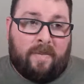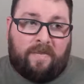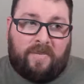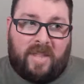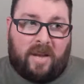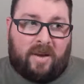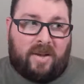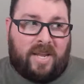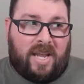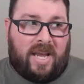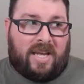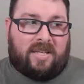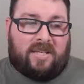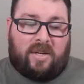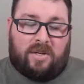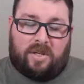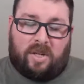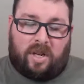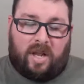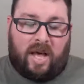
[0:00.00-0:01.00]
Now, yes,
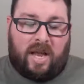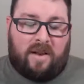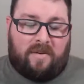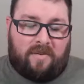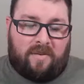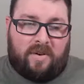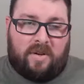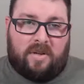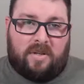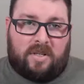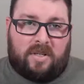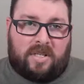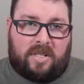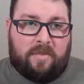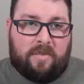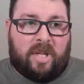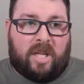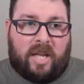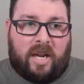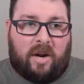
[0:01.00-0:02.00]
there's a lot of
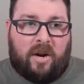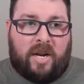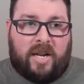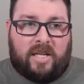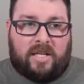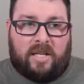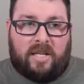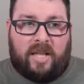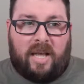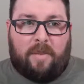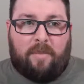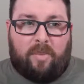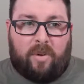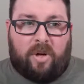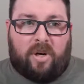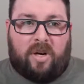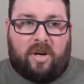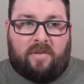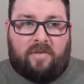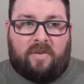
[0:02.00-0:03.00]
similarities in that
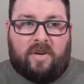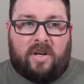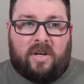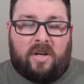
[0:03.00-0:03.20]
book of,